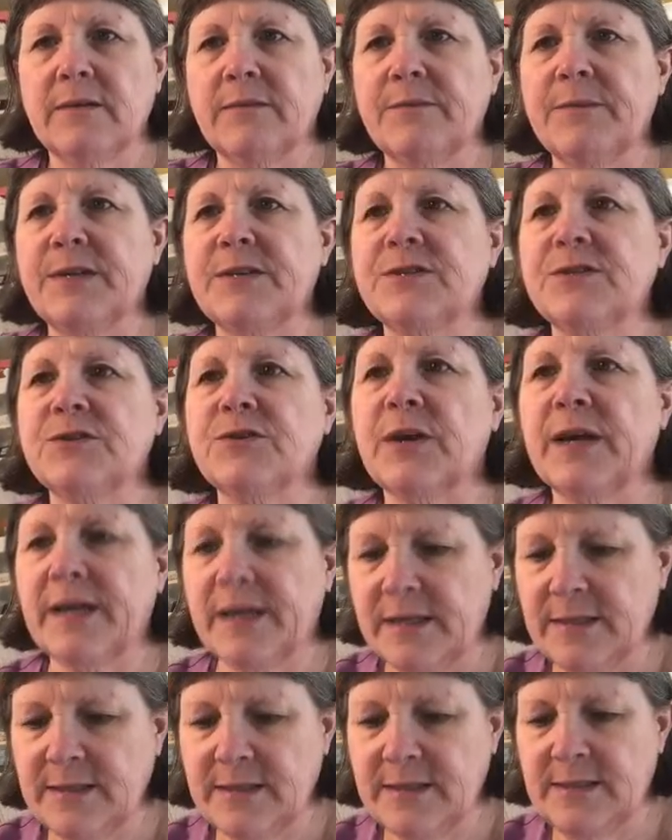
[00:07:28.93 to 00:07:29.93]
make sure
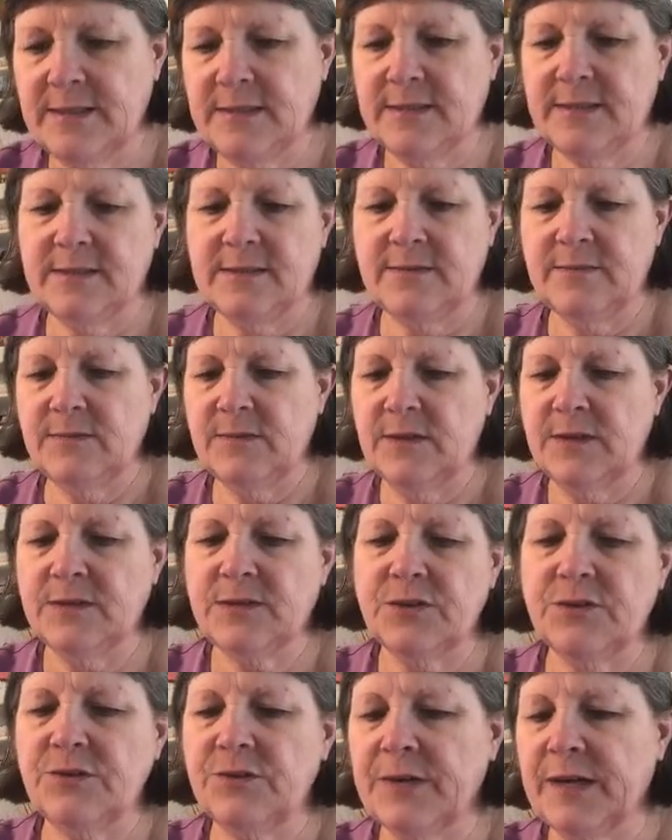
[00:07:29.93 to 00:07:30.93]

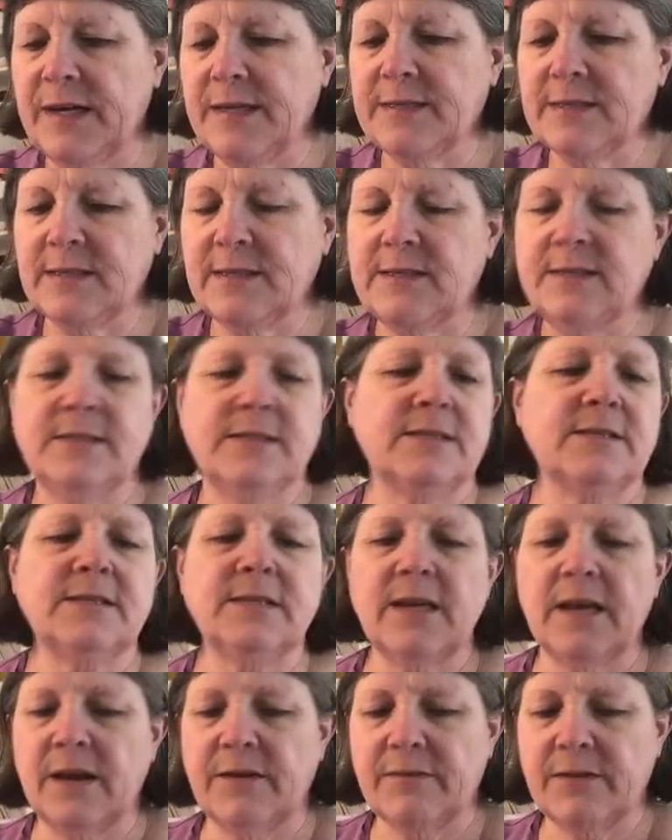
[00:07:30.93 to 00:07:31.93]
you guys can
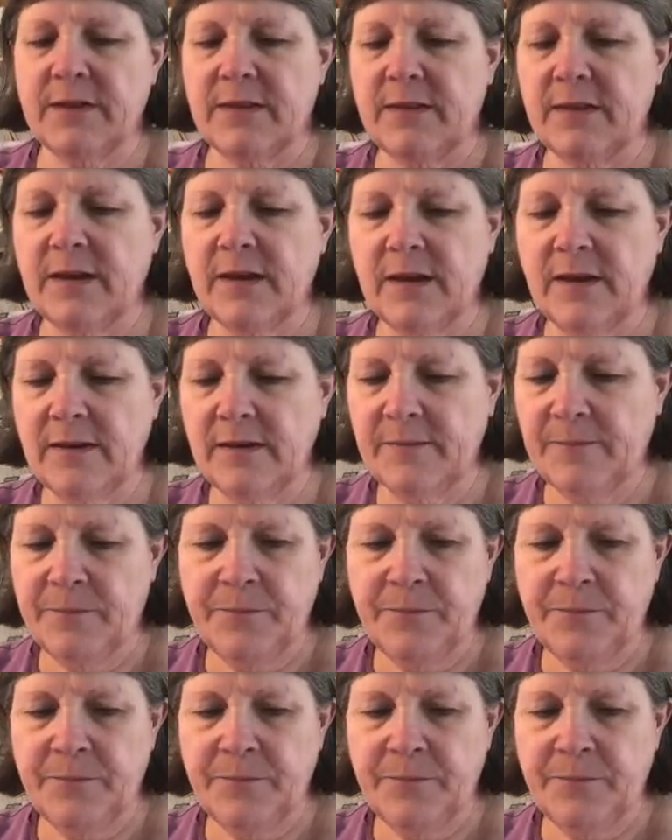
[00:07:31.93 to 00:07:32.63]
see everything.